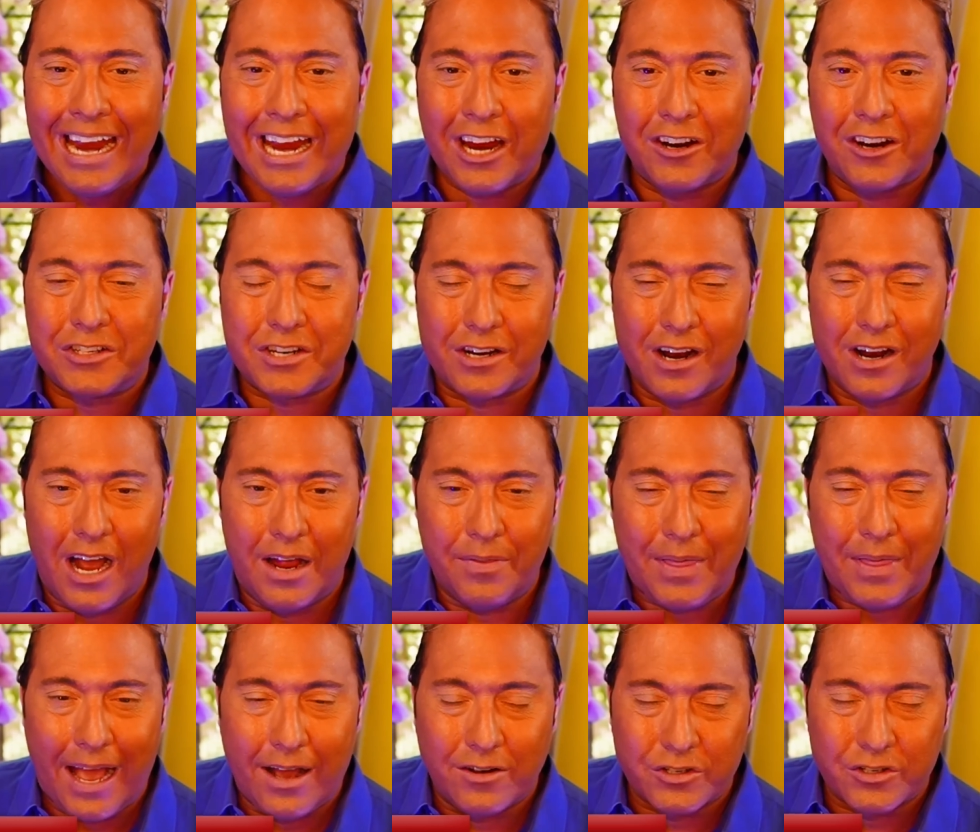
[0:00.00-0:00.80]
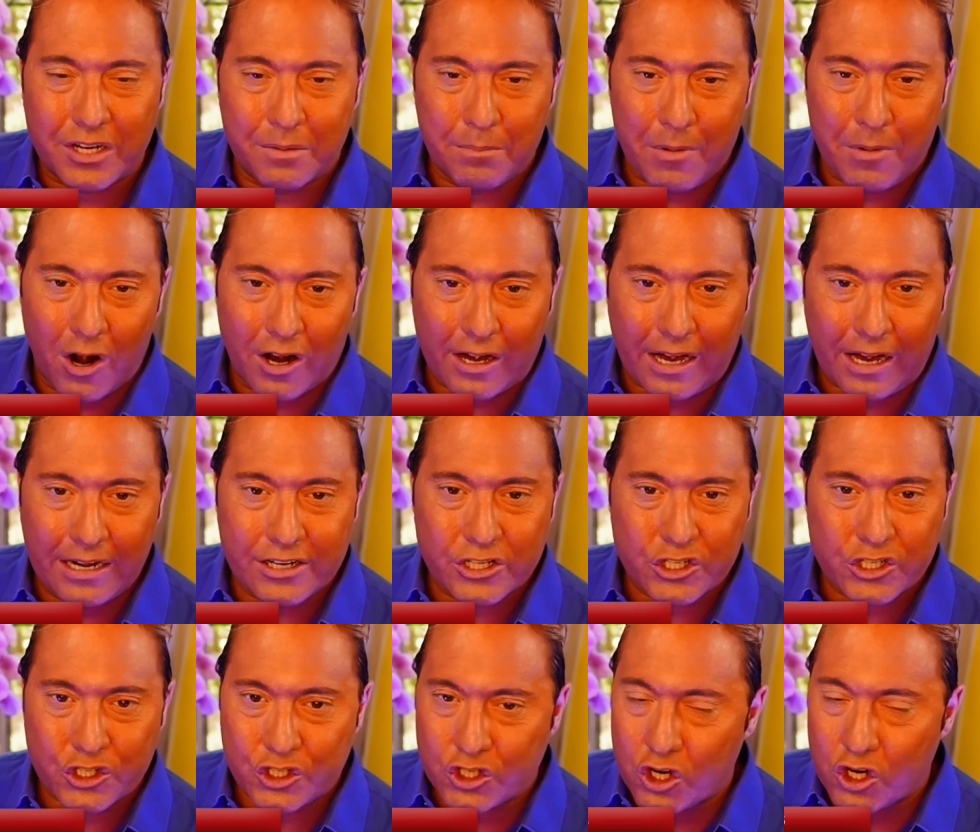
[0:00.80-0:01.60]
Here tonight, the housing
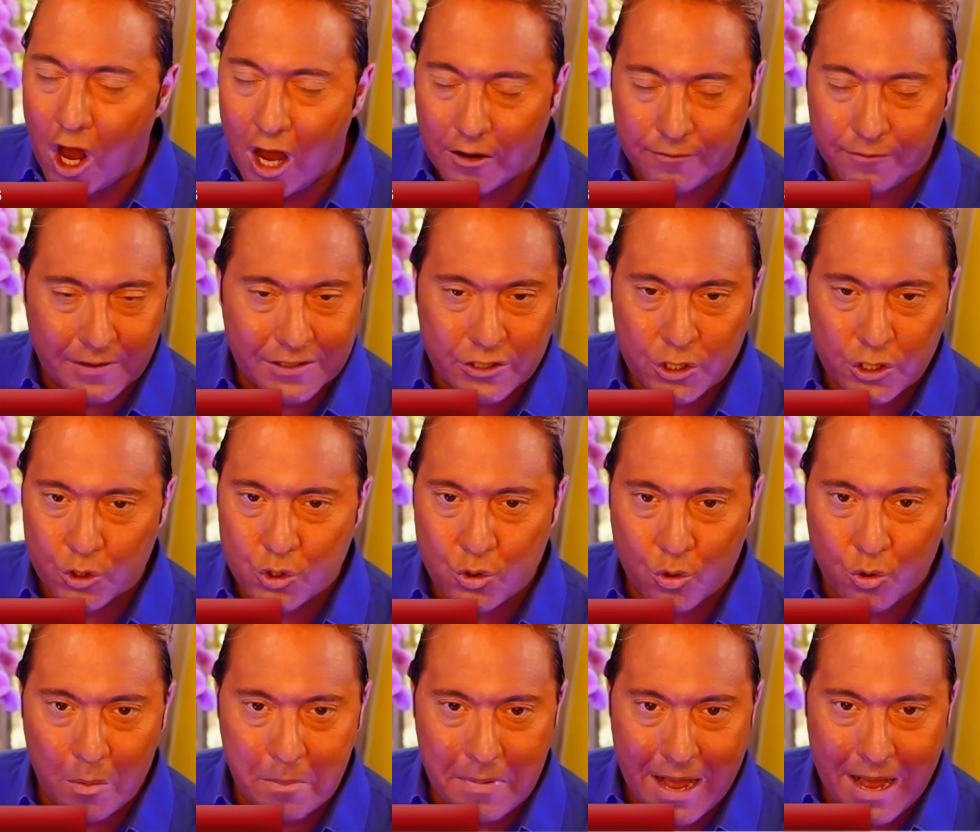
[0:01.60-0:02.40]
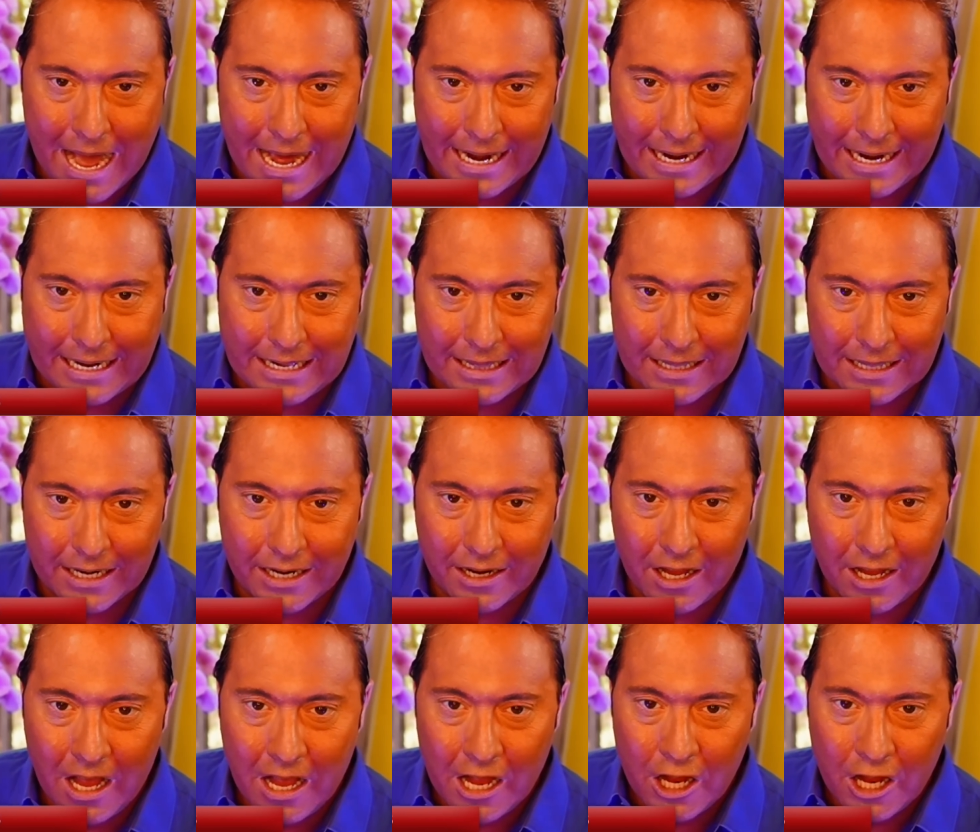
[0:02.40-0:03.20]
market is softened
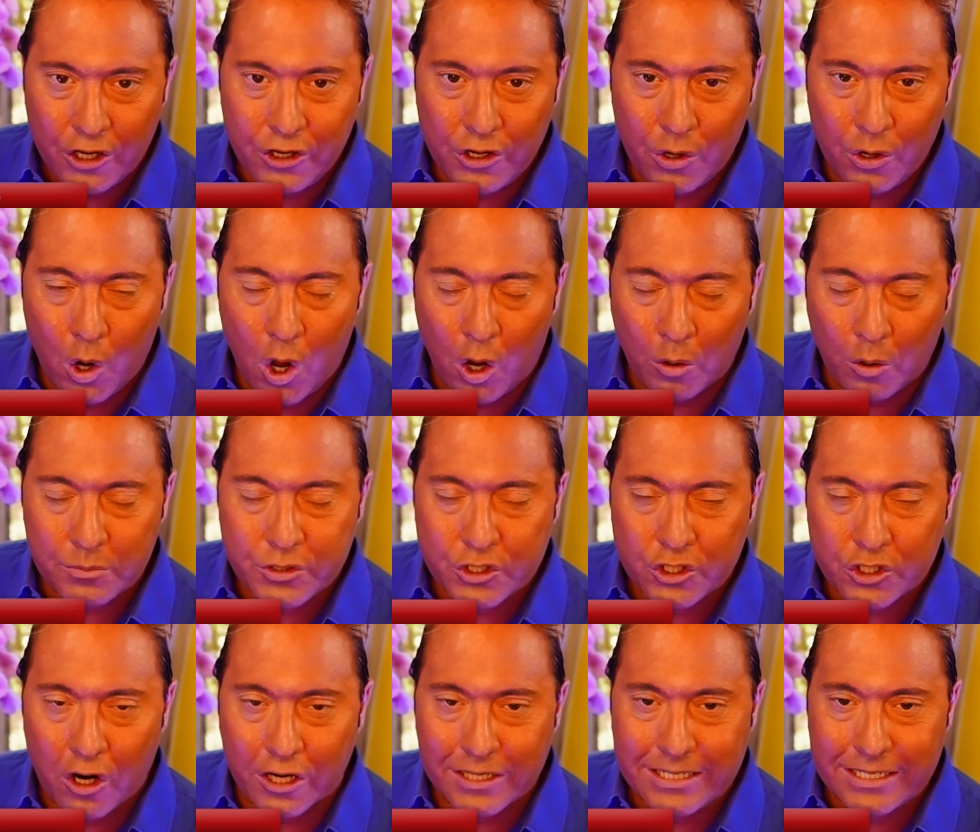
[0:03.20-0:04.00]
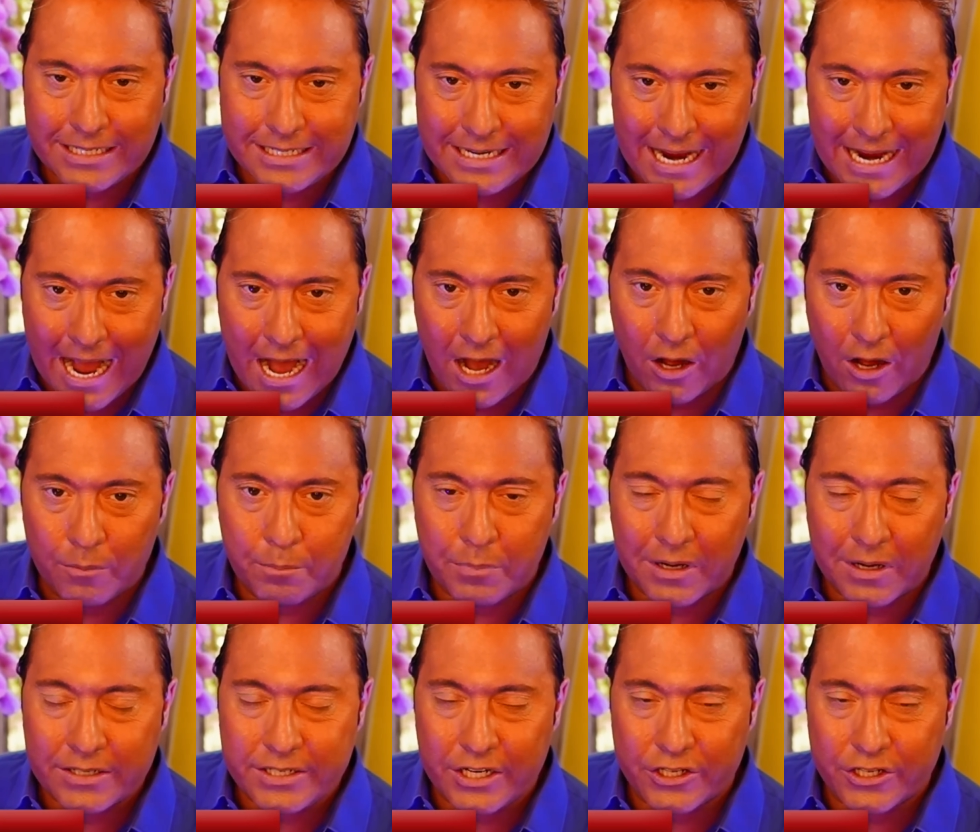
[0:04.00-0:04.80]
dramatically. New home starts
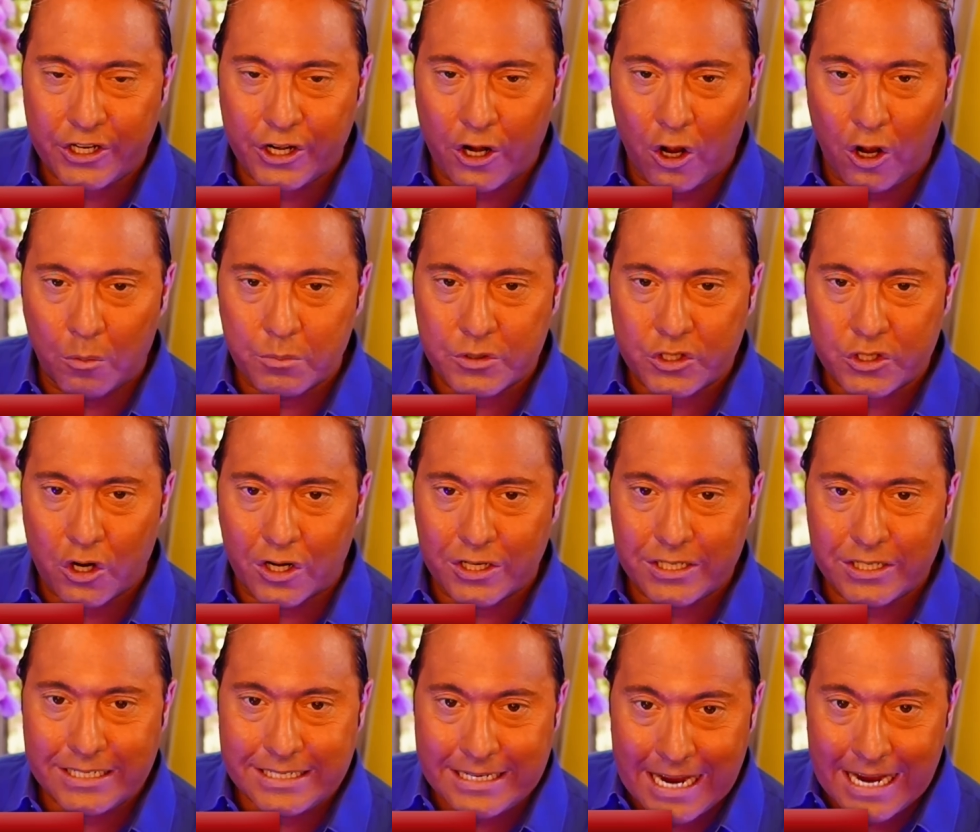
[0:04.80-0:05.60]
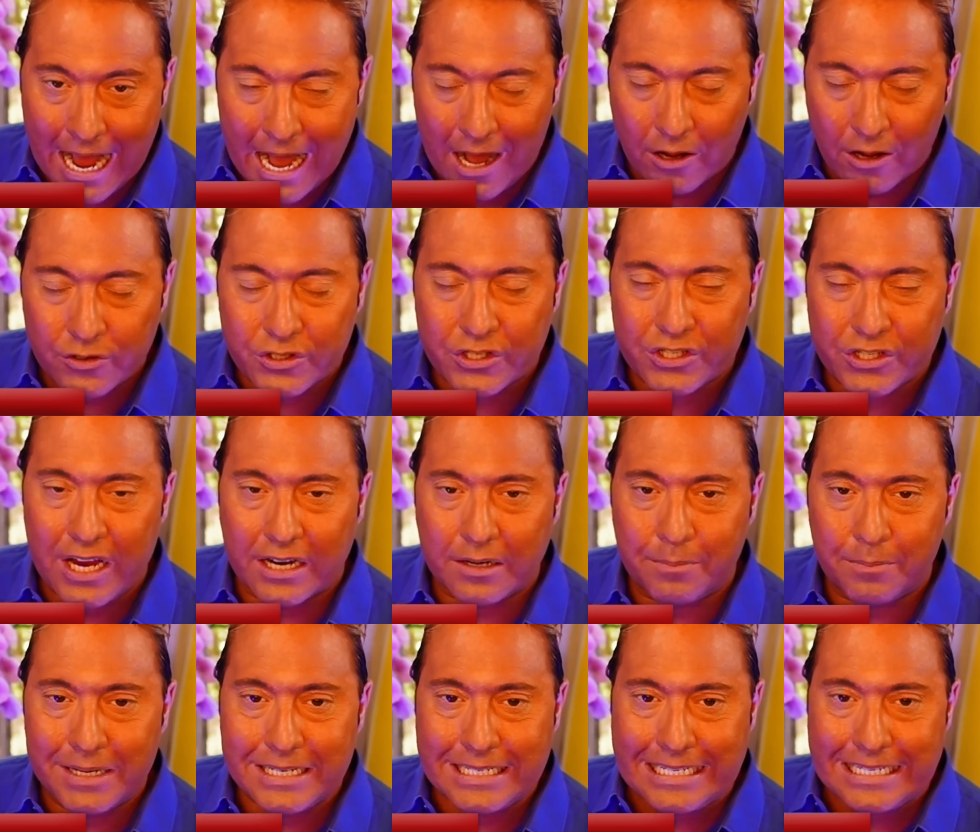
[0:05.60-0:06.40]
down, existing home starts down,
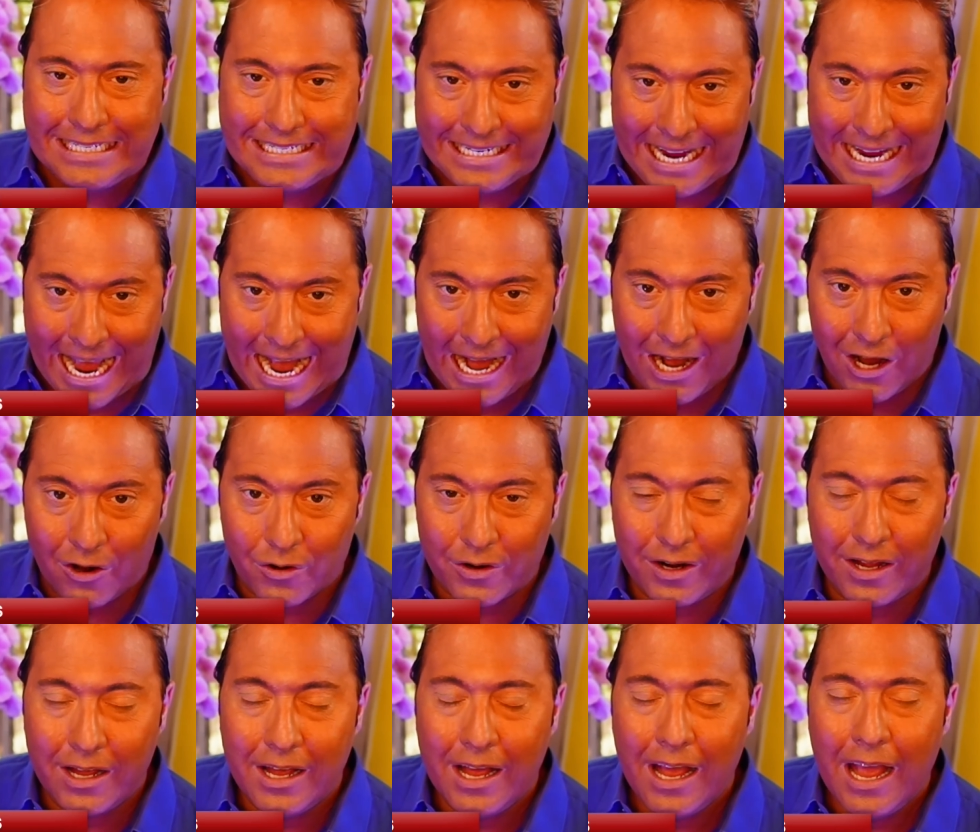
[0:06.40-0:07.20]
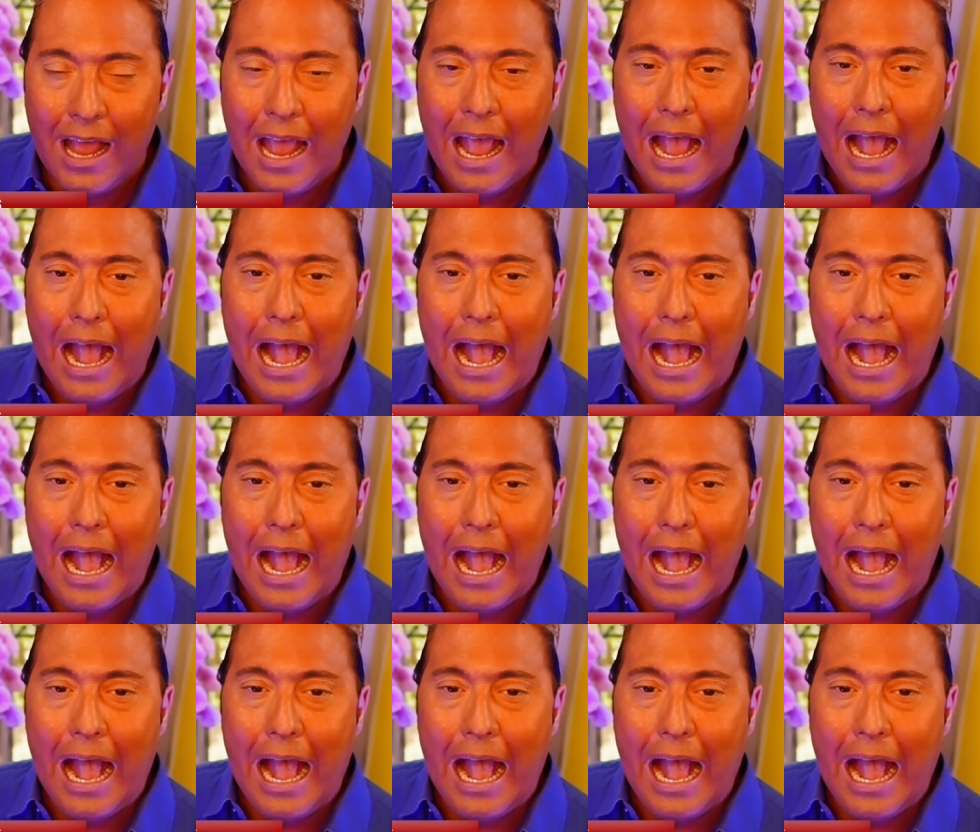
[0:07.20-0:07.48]
sentiments down,